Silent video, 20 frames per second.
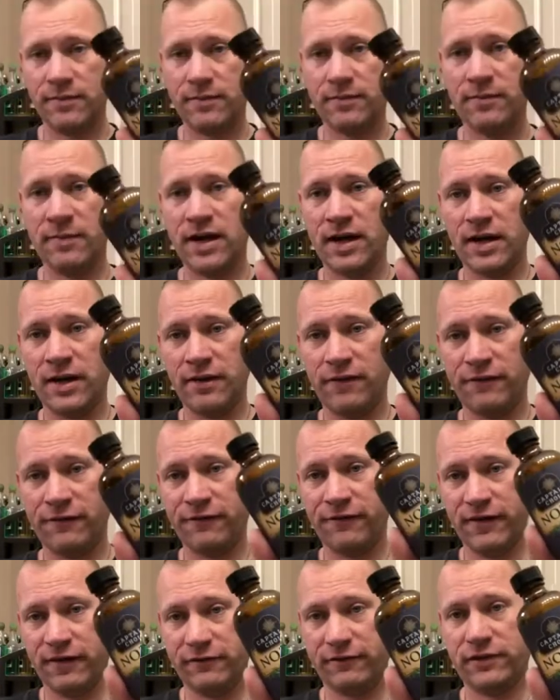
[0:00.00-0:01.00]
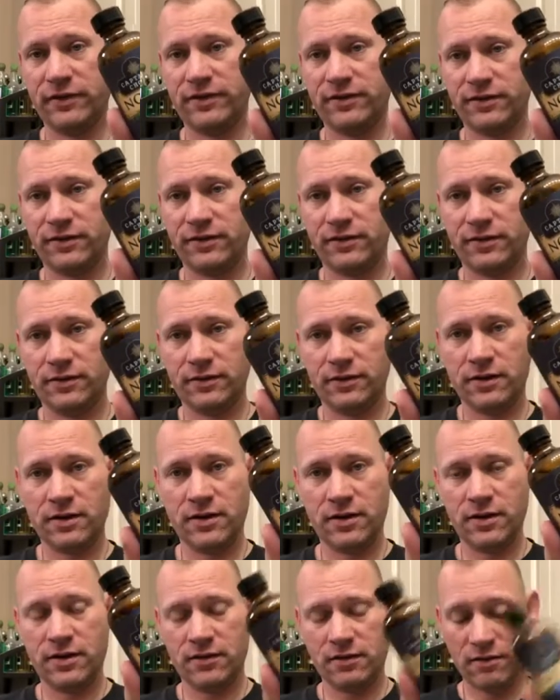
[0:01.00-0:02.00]
my favorite
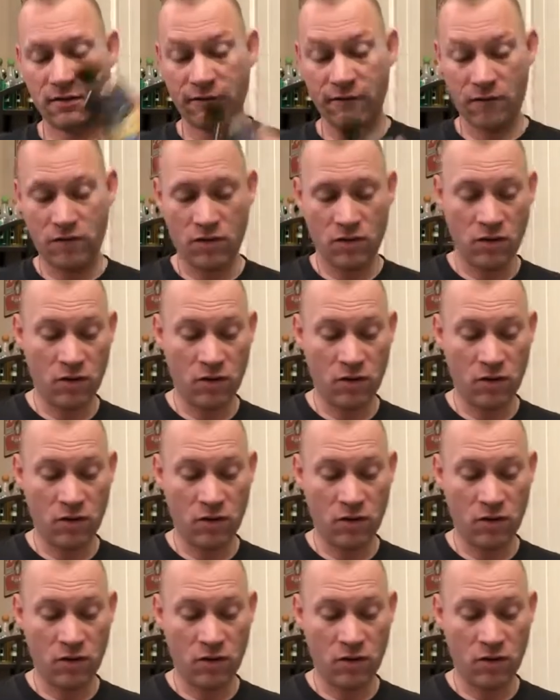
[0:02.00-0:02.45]
of